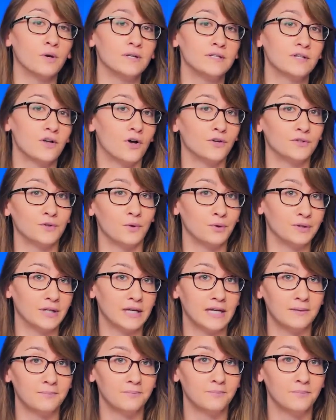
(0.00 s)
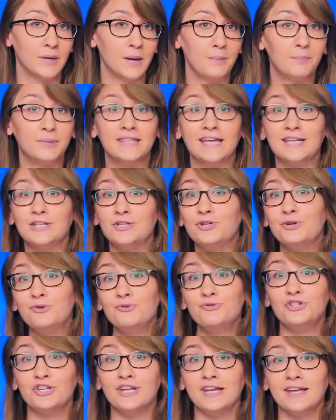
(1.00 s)
voice calls only. But then
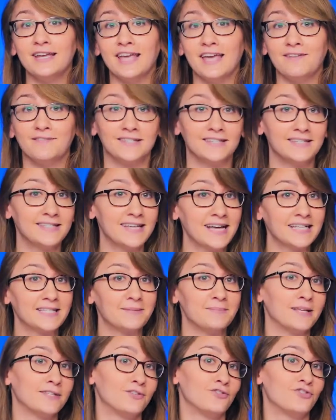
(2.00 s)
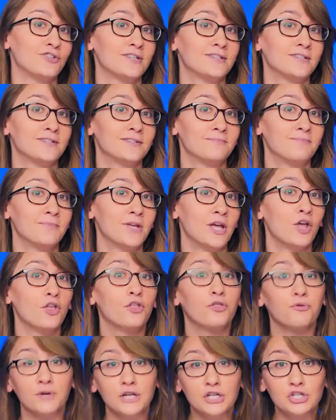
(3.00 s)
2G gave us text messages.
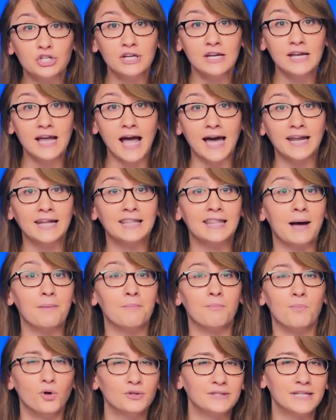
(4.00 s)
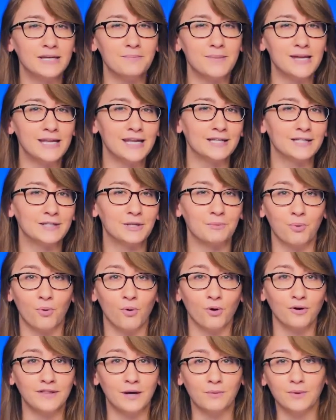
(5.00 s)
3G added that multimedia
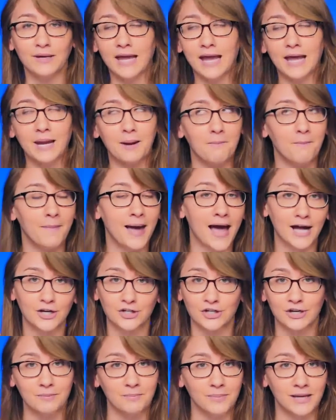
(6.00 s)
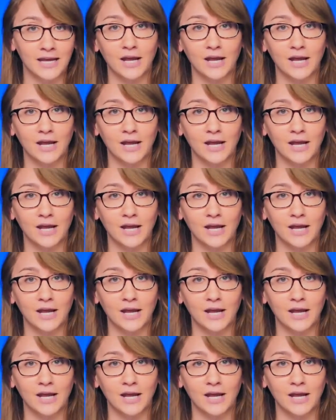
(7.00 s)
support that we can't imagine